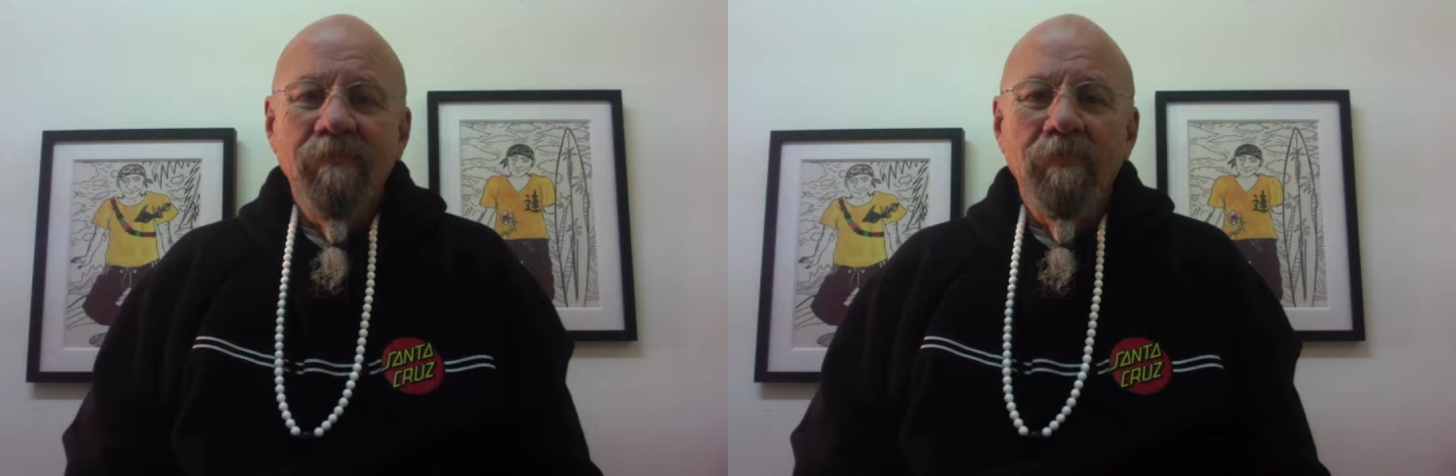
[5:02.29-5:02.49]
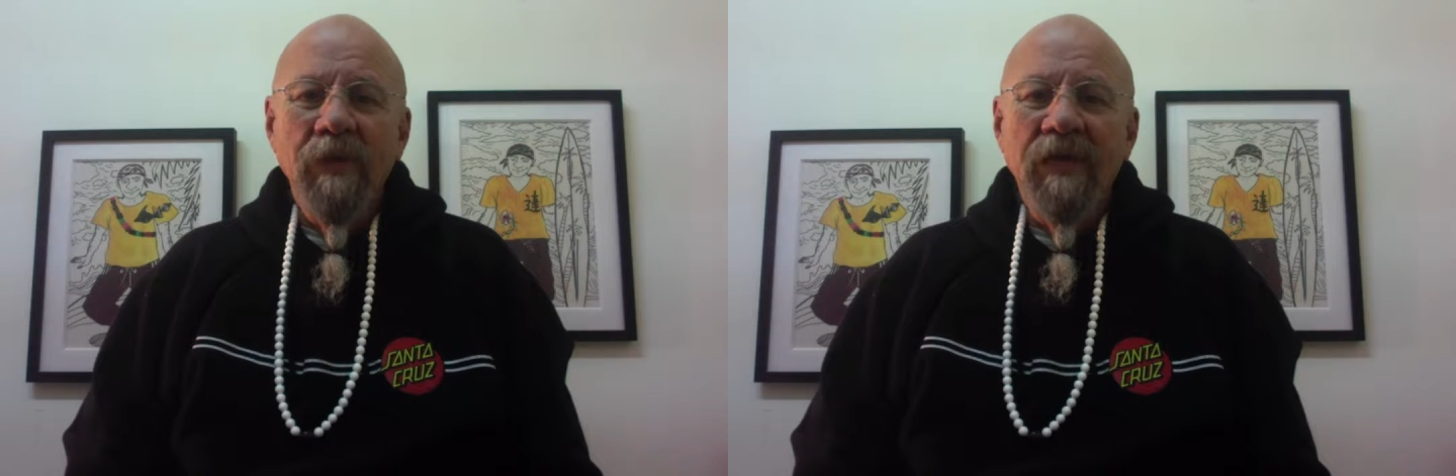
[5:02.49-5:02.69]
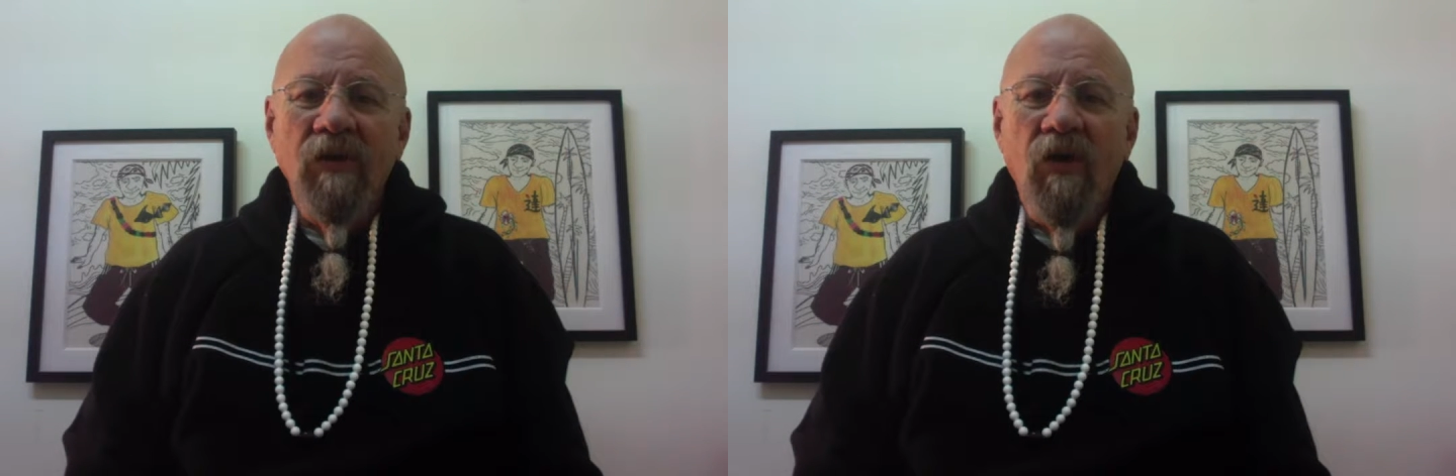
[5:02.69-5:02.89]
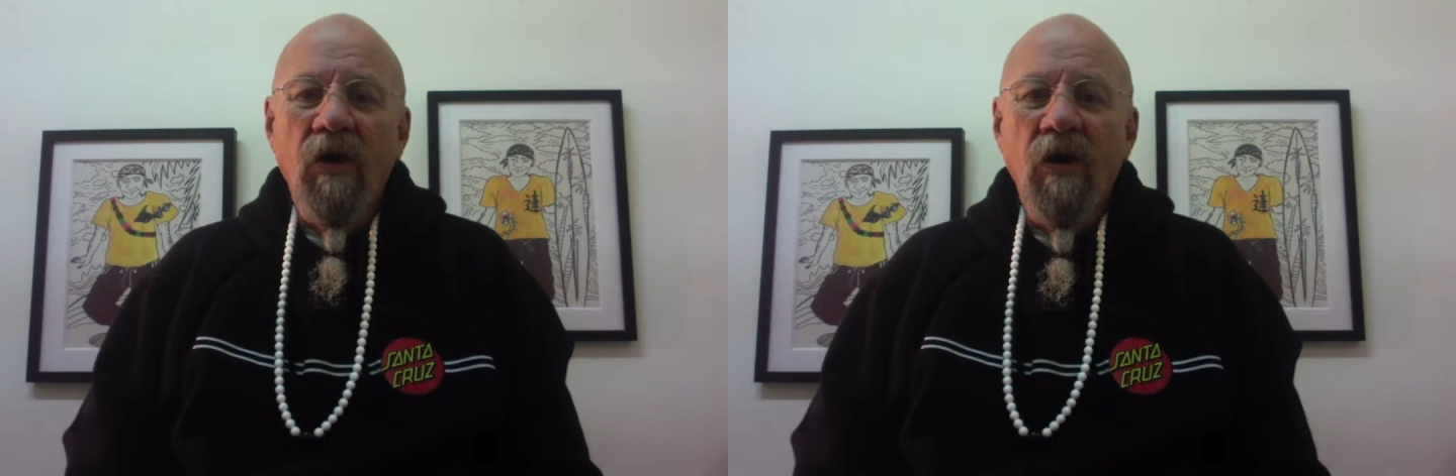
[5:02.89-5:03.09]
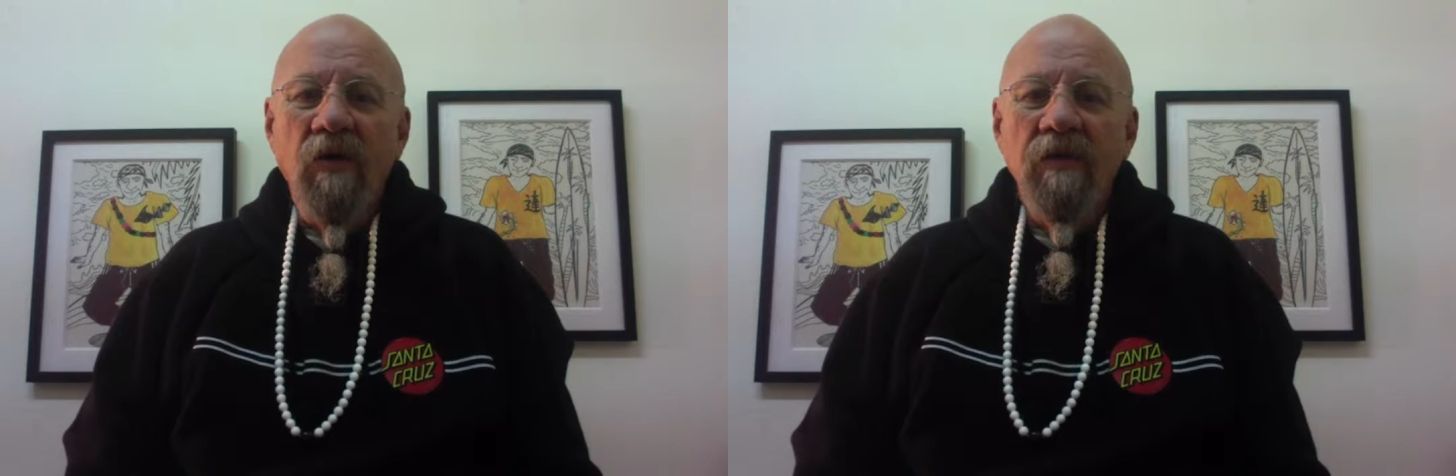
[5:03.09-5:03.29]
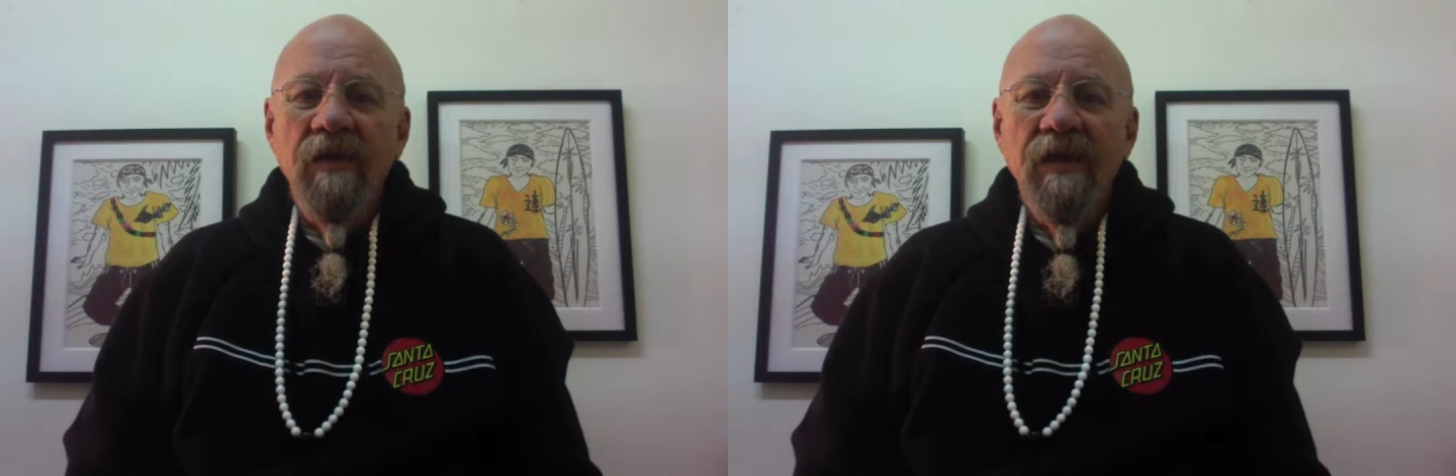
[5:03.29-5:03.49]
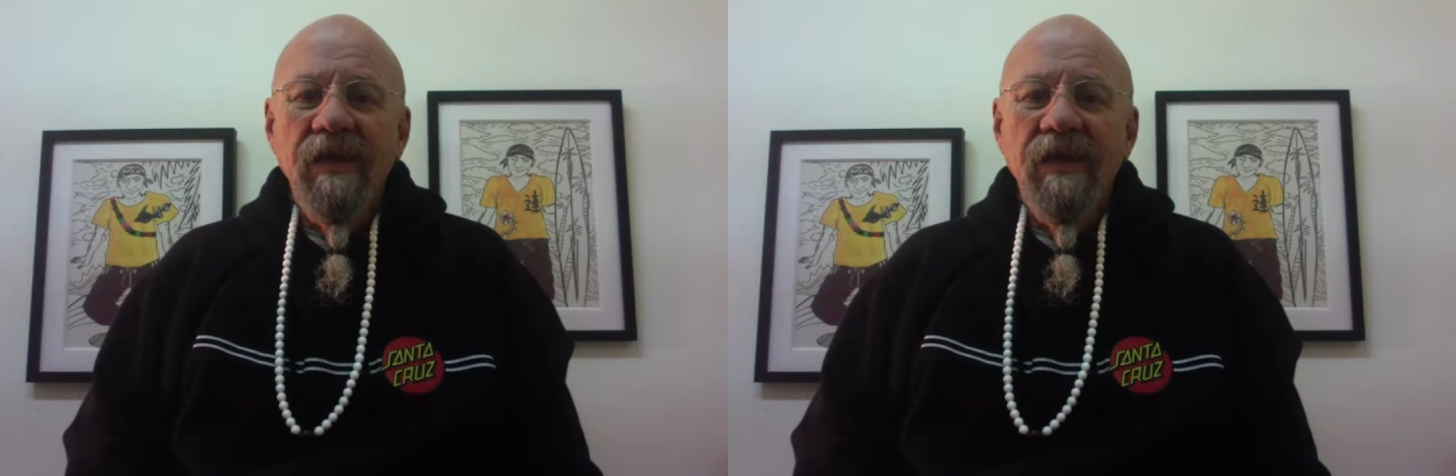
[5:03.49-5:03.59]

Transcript: be-all